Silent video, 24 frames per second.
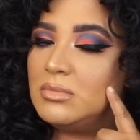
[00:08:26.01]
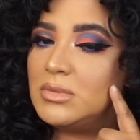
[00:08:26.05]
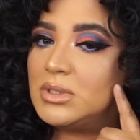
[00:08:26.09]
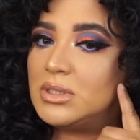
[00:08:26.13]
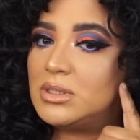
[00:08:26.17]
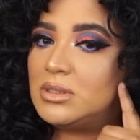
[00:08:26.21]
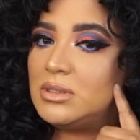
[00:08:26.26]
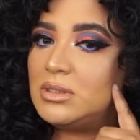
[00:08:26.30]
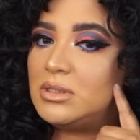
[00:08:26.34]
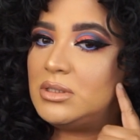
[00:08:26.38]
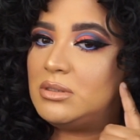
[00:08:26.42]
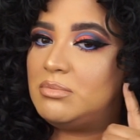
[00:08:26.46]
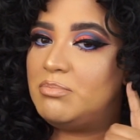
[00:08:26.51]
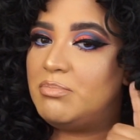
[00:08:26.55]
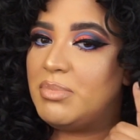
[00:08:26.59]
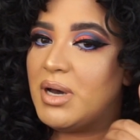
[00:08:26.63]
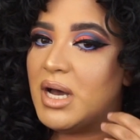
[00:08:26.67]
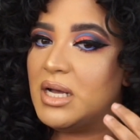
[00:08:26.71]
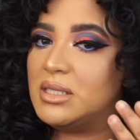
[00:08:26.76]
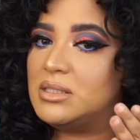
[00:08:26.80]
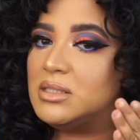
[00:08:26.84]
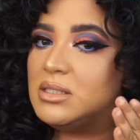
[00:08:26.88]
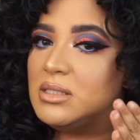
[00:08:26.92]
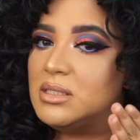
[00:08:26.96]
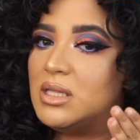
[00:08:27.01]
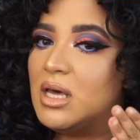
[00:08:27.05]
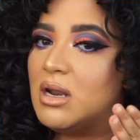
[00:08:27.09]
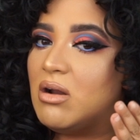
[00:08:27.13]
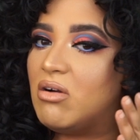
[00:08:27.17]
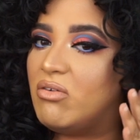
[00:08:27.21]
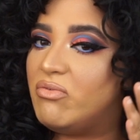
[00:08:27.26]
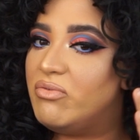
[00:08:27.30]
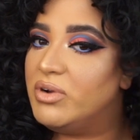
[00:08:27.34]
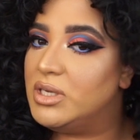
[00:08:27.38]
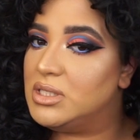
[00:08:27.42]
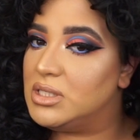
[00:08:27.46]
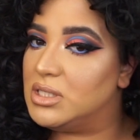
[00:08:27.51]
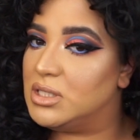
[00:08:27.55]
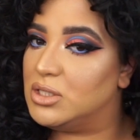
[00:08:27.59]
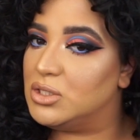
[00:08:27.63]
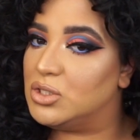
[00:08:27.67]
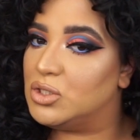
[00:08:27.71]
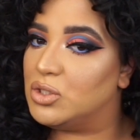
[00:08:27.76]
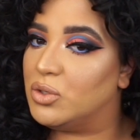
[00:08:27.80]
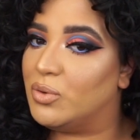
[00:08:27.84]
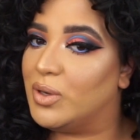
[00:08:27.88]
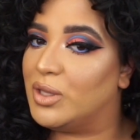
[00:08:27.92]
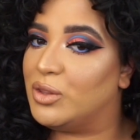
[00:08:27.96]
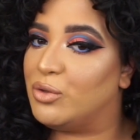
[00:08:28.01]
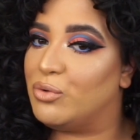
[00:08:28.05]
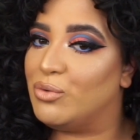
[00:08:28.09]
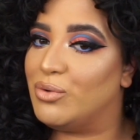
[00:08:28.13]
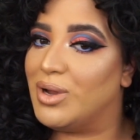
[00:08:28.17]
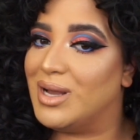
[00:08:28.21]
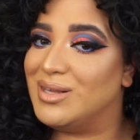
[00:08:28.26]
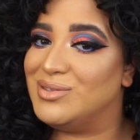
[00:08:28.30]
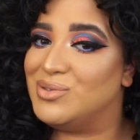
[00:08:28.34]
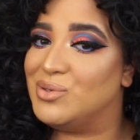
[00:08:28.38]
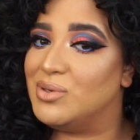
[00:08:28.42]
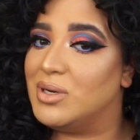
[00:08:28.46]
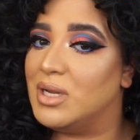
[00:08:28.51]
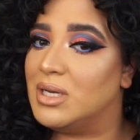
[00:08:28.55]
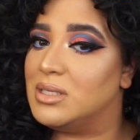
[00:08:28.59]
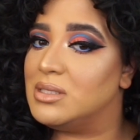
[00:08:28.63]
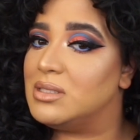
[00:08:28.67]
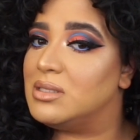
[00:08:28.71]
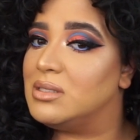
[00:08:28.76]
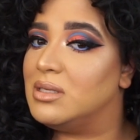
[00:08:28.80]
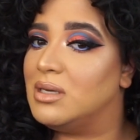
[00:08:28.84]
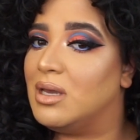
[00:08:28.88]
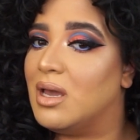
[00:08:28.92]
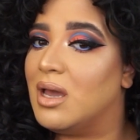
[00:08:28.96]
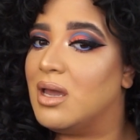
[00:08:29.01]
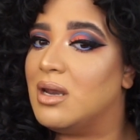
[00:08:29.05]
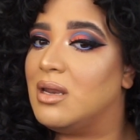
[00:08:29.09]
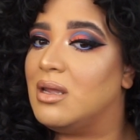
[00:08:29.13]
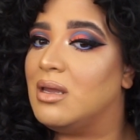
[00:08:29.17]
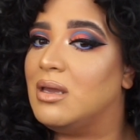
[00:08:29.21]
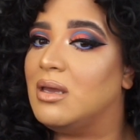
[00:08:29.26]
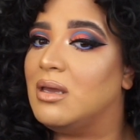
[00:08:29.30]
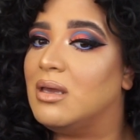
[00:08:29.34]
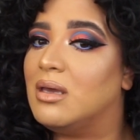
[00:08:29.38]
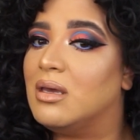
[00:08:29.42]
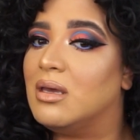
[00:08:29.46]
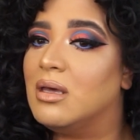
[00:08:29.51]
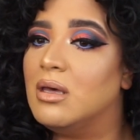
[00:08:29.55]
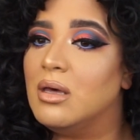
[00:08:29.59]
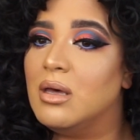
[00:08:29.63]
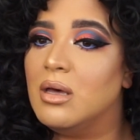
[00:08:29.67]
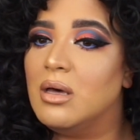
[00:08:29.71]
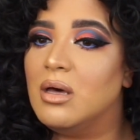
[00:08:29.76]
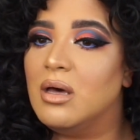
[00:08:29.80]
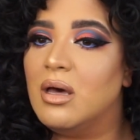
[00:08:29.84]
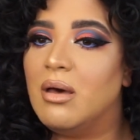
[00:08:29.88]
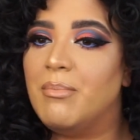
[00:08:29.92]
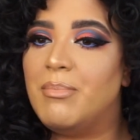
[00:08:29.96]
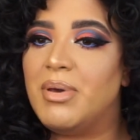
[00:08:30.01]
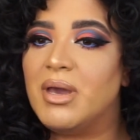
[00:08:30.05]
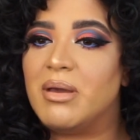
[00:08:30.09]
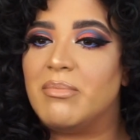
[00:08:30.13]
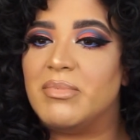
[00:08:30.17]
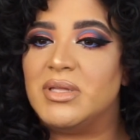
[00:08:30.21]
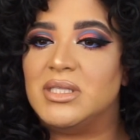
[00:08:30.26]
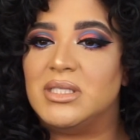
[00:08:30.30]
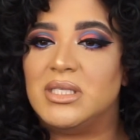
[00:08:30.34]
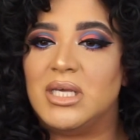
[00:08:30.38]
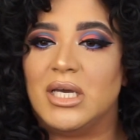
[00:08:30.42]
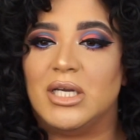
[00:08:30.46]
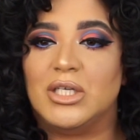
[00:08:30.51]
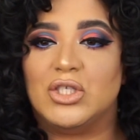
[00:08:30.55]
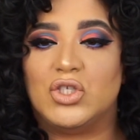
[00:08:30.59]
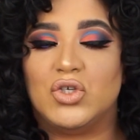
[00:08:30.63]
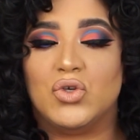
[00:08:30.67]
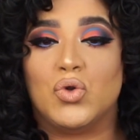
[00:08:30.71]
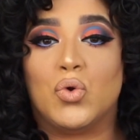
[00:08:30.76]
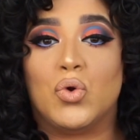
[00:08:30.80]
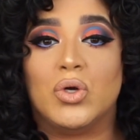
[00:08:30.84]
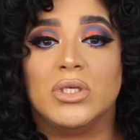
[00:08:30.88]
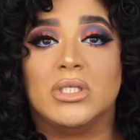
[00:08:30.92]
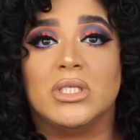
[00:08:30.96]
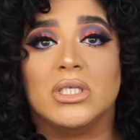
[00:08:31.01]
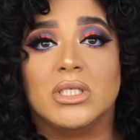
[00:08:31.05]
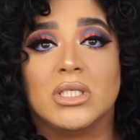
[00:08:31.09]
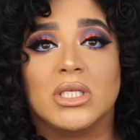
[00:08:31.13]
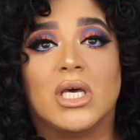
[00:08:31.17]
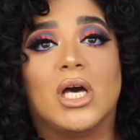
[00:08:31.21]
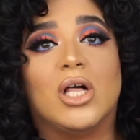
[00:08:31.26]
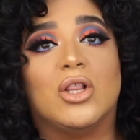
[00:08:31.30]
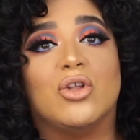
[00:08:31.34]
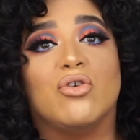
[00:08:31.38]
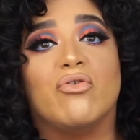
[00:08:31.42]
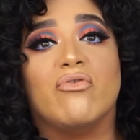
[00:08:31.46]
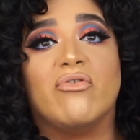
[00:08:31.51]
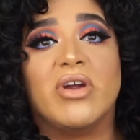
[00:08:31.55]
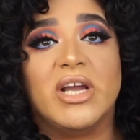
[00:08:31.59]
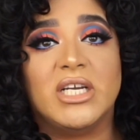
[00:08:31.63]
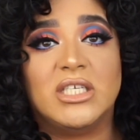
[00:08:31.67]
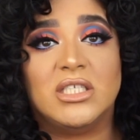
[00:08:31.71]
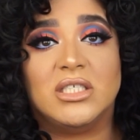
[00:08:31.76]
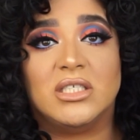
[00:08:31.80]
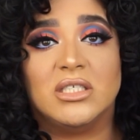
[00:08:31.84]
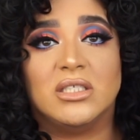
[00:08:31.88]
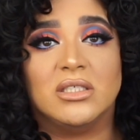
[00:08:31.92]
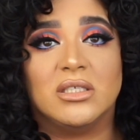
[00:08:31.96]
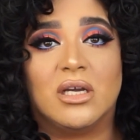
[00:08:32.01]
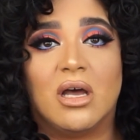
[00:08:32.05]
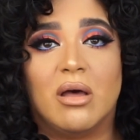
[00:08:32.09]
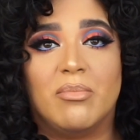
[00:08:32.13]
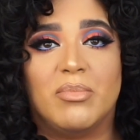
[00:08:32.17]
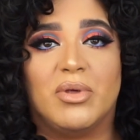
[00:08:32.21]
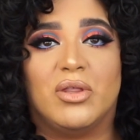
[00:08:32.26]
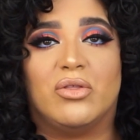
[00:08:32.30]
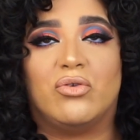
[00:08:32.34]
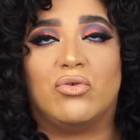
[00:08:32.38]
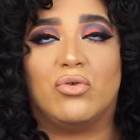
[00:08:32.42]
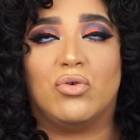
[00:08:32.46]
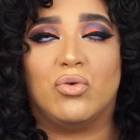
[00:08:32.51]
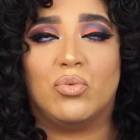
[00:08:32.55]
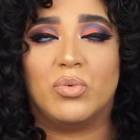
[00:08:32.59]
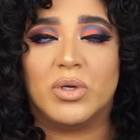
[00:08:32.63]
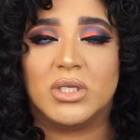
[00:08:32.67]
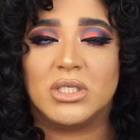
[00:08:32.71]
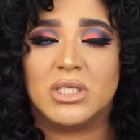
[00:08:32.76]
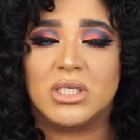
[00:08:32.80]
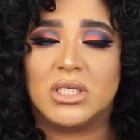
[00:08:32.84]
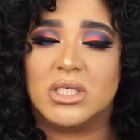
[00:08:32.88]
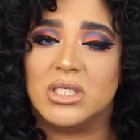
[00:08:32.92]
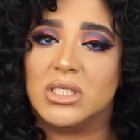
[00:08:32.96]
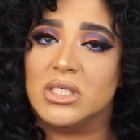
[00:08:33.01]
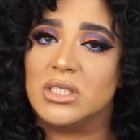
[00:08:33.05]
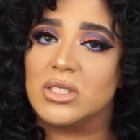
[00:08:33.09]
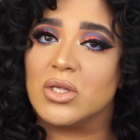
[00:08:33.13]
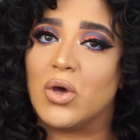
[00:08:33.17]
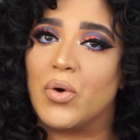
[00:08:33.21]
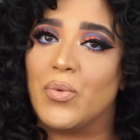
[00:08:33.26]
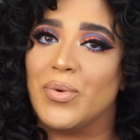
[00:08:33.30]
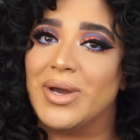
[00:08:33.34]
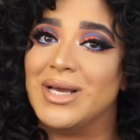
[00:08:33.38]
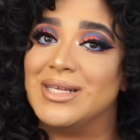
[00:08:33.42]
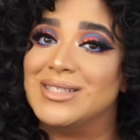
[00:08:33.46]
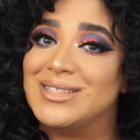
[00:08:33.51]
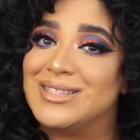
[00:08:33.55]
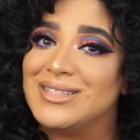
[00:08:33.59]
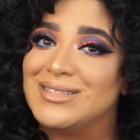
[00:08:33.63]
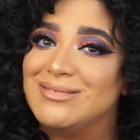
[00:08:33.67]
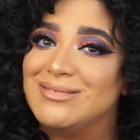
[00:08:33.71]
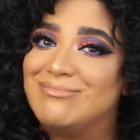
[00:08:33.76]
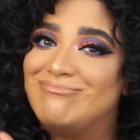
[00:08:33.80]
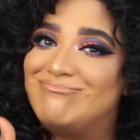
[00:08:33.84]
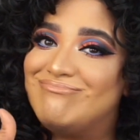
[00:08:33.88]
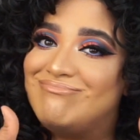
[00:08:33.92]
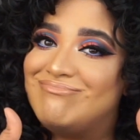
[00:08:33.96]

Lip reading: spots that are risen showing through, I do not see any pigmentation or discoloration coming through, which is always